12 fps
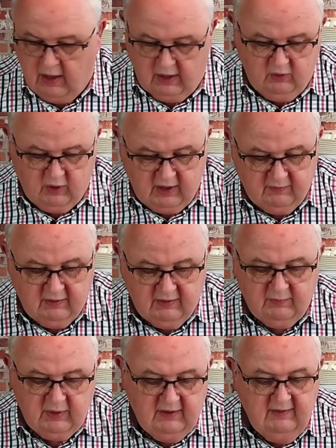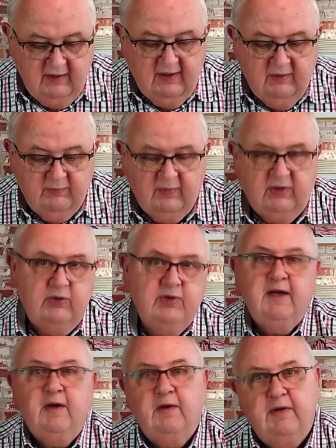Now I have explained the little
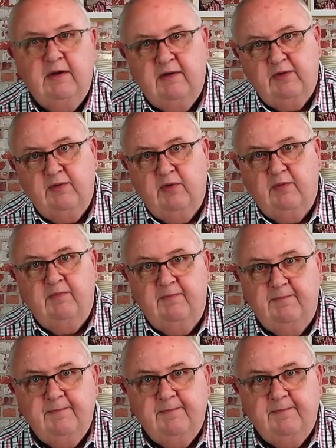peculiarities to you.